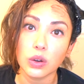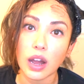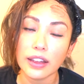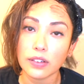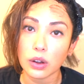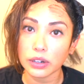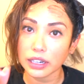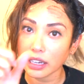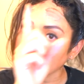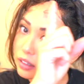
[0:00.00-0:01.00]
so I've
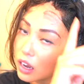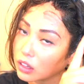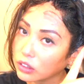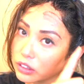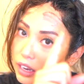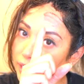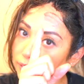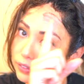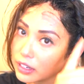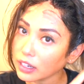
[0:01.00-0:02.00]
already colored
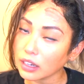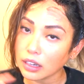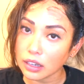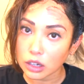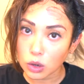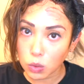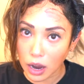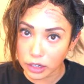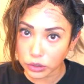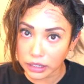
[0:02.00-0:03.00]
every
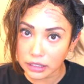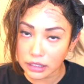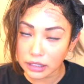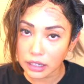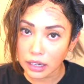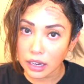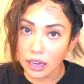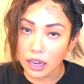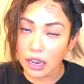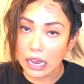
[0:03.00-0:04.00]
quadrant.
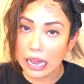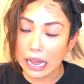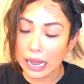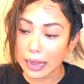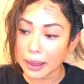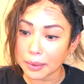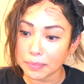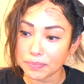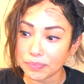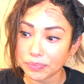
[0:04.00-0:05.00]

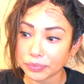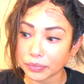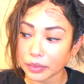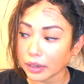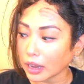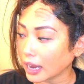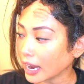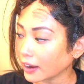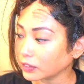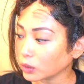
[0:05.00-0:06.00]
I
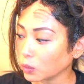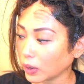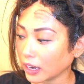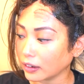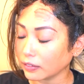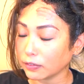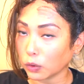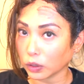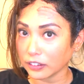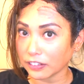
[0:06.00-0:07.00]
have to wait
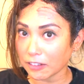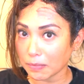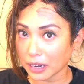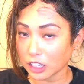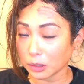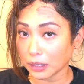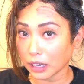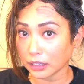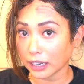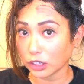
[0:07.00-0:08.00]
45 minutes
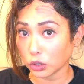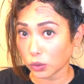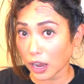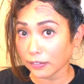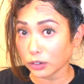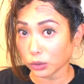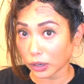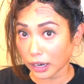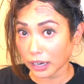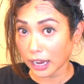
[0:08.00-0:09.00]
because I do have
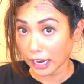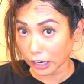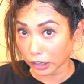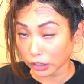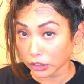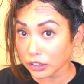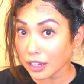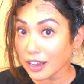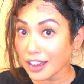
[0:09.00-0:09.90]
gray hairs